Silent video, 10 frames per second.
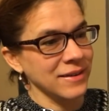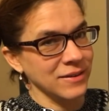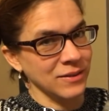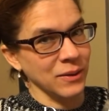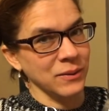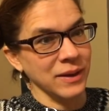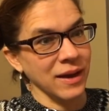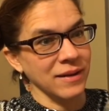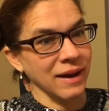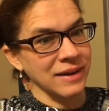So
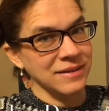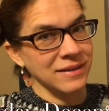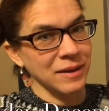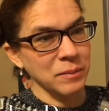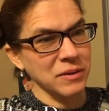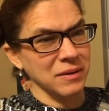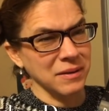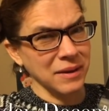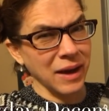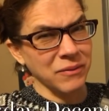yeah, I stayed up
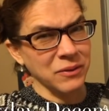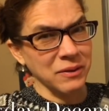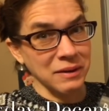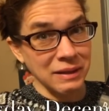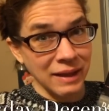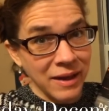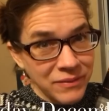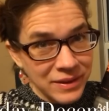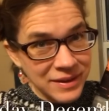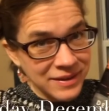till after
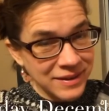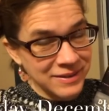11.